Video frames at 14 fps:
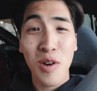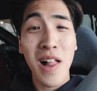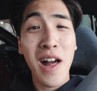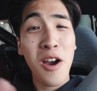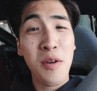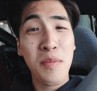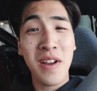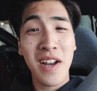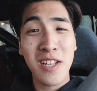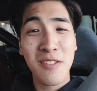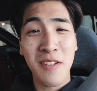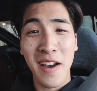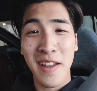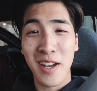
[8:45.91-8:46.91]
Well, I hope you
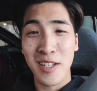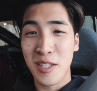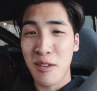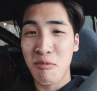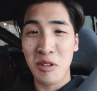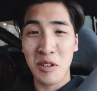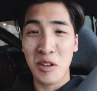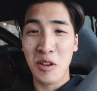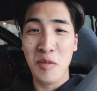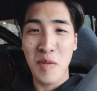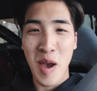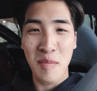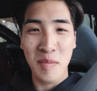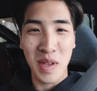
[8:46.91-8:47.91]
guys found out something new
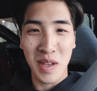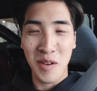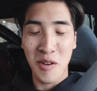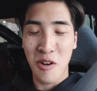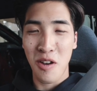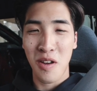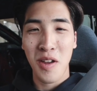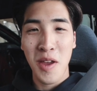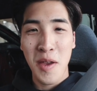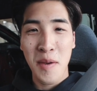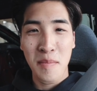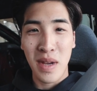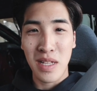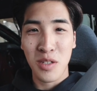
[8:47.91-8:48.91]
about me or
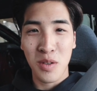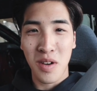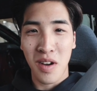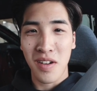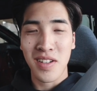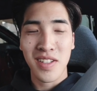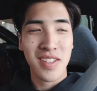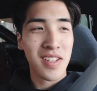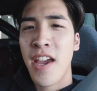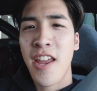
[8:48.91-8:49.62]
my two cars.